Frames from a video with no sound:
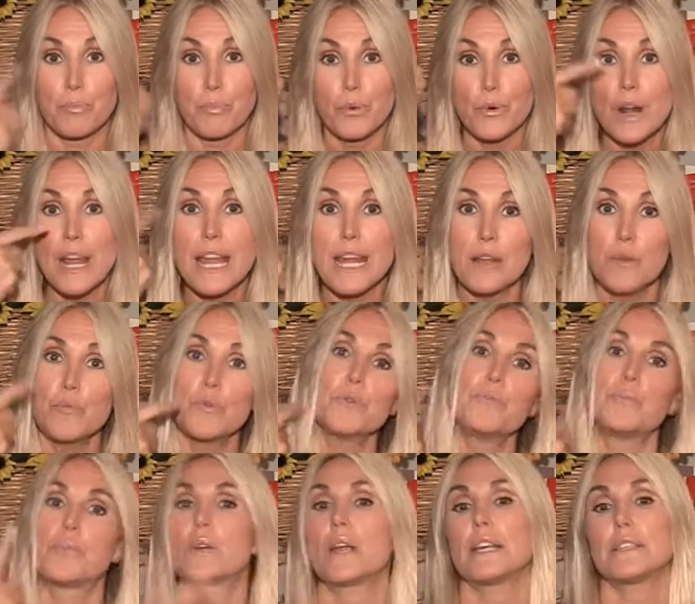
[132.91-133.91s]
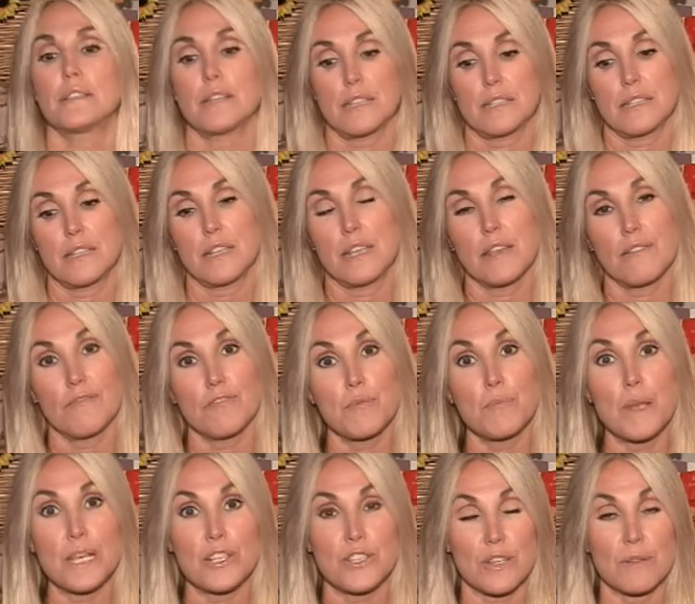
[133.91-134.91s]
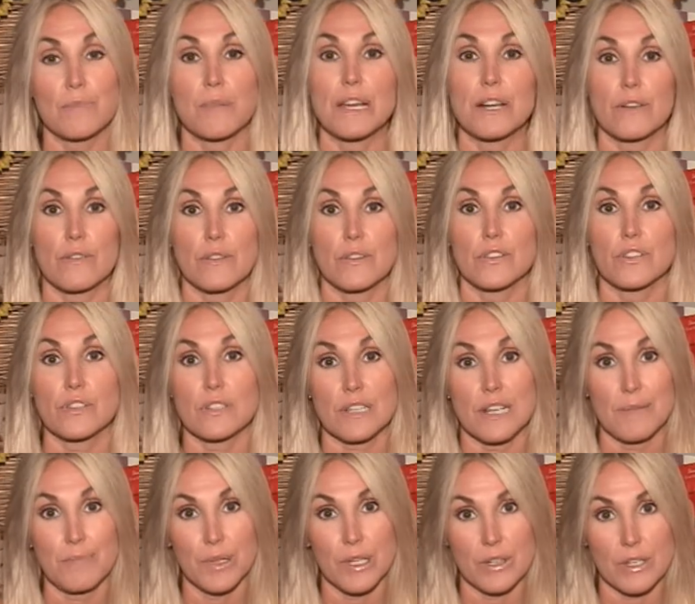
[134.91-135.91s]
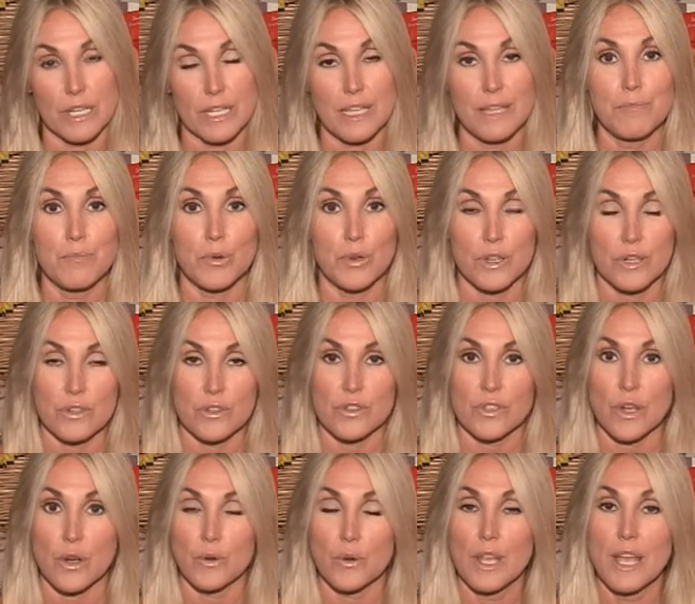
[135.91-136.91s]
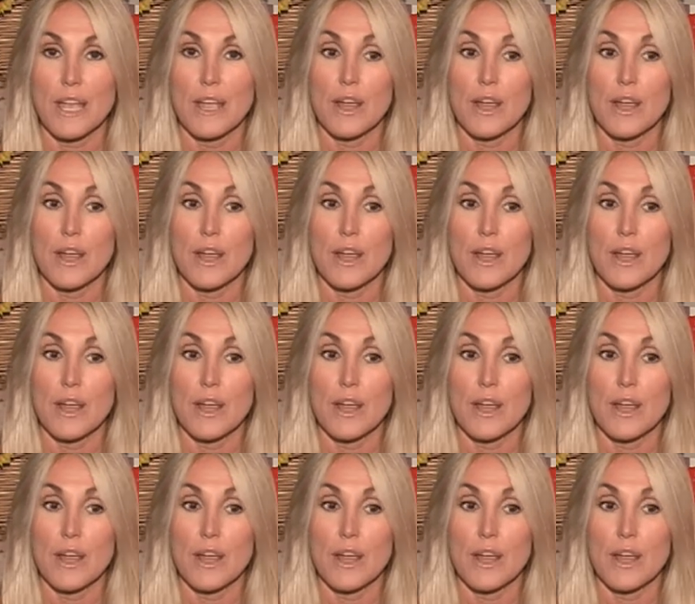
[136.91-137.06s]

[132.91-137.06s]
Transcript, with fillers: brain will process the information better than just typing on a keyboard. So